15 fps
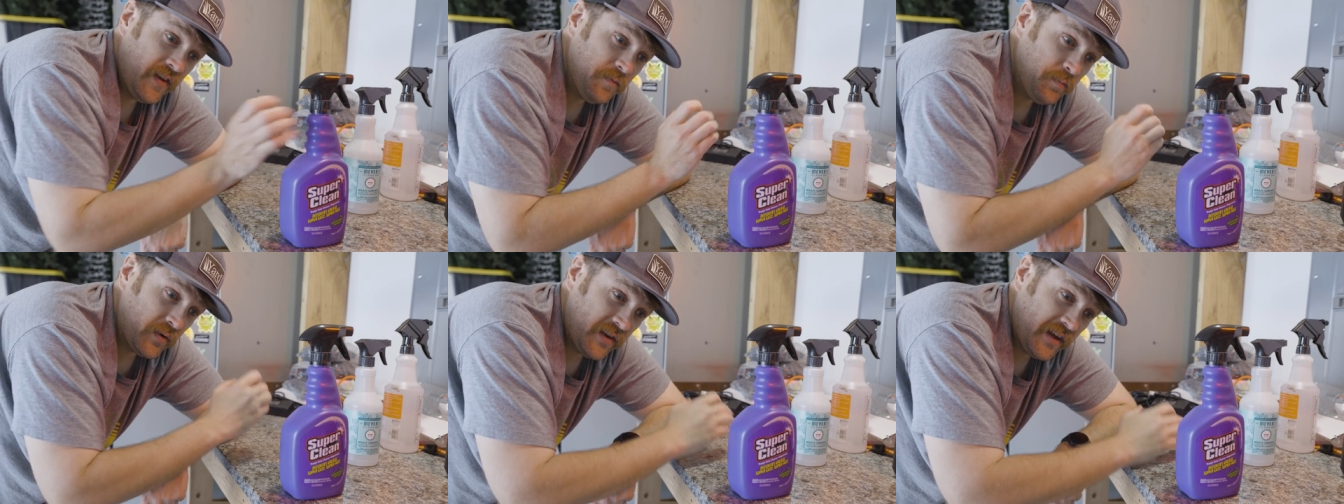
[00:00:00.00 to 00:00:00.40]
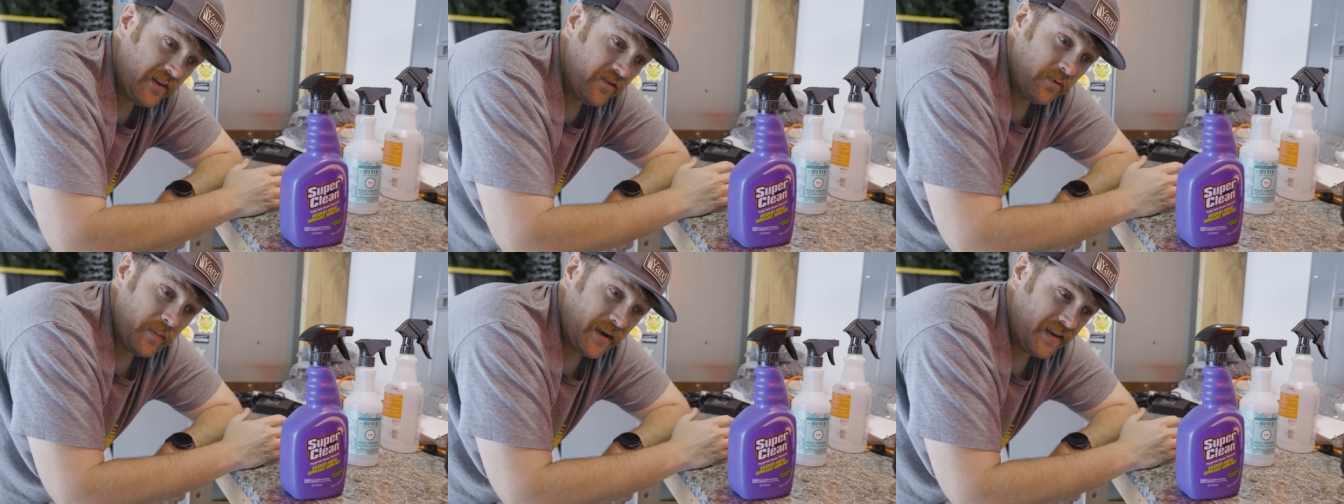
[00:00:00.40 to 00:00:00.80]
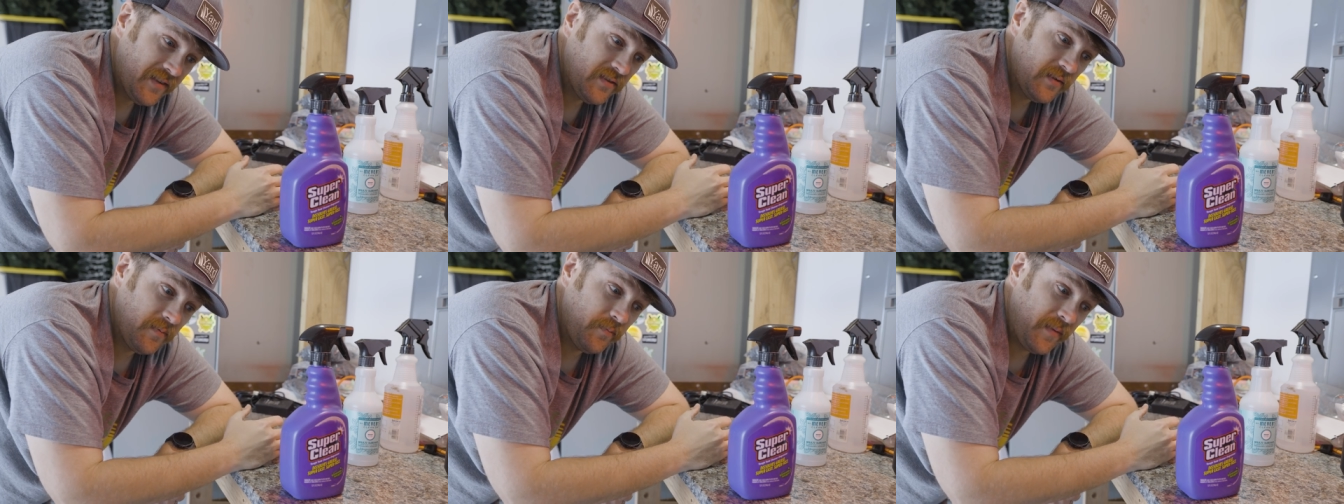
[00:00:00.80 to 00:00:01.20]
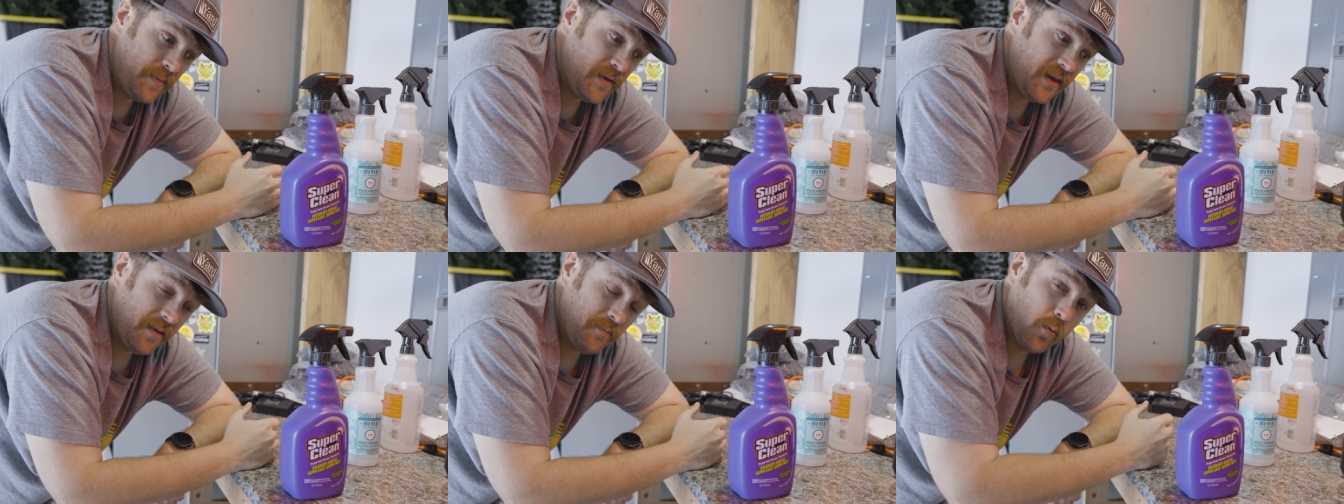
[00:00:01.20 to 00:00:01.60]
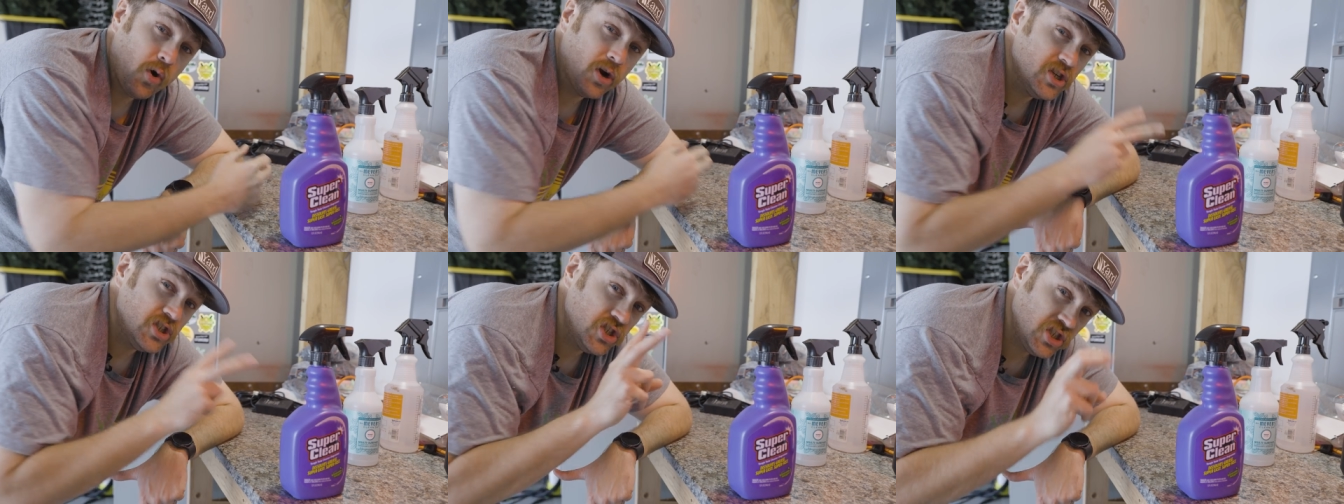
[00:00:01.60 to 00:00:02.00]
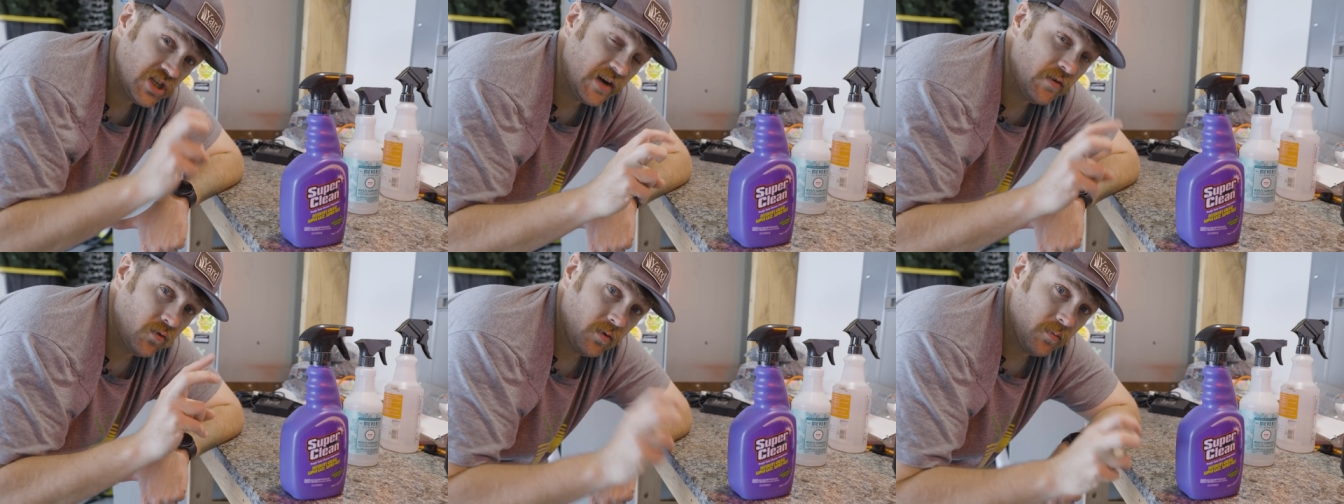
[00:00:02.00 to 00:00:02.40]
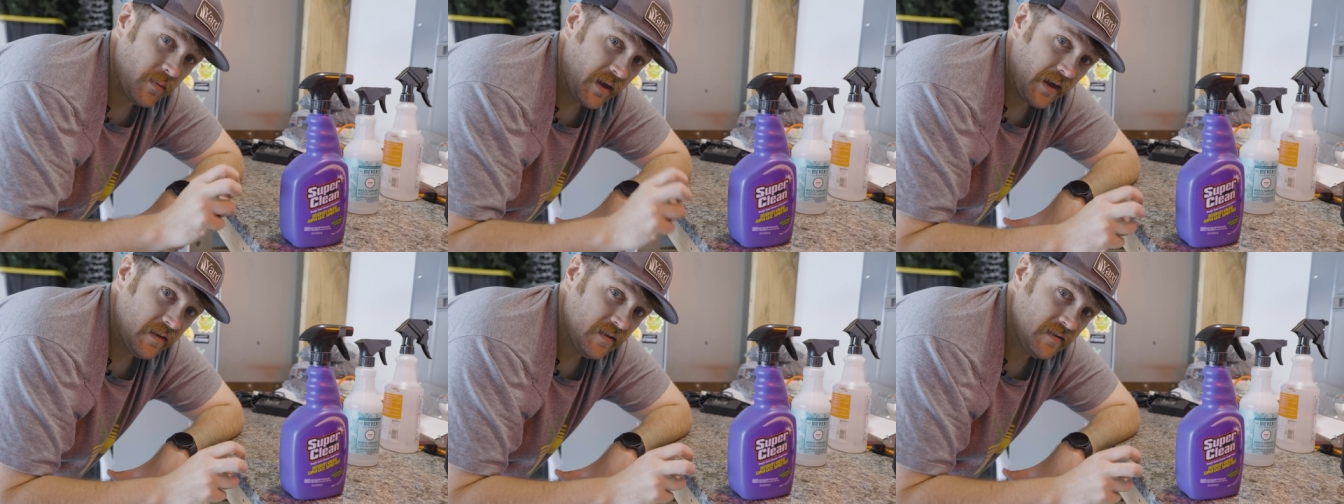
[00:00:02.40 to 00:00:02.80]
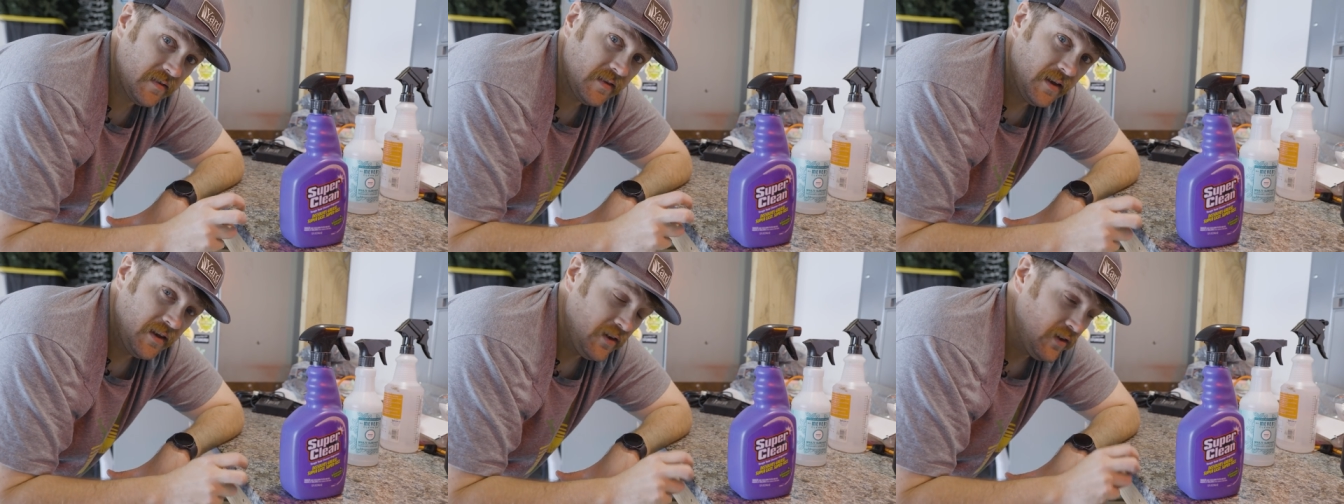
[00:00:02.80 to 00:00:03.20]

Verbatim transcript: particular mess, maybe a more general mess,